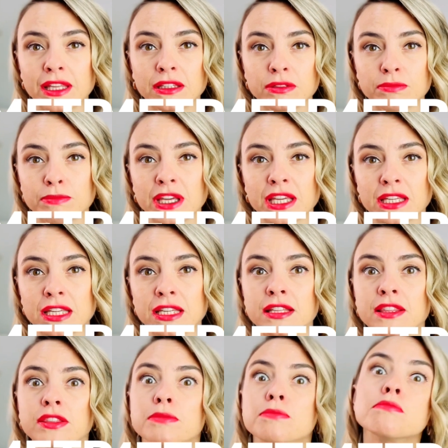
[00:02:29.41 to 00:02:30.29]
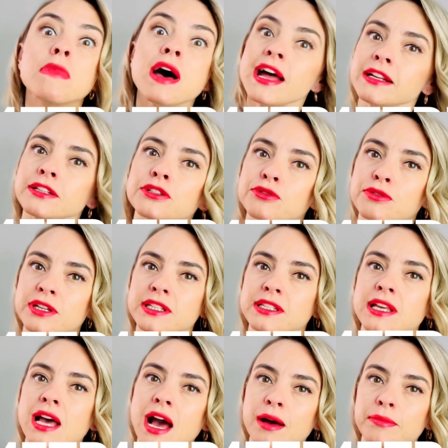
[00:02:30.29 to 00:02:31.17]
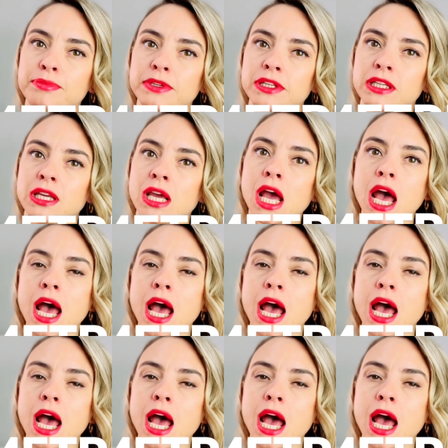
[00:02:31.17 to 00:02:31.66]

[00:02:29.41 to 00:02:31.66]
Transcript: making the metrics happy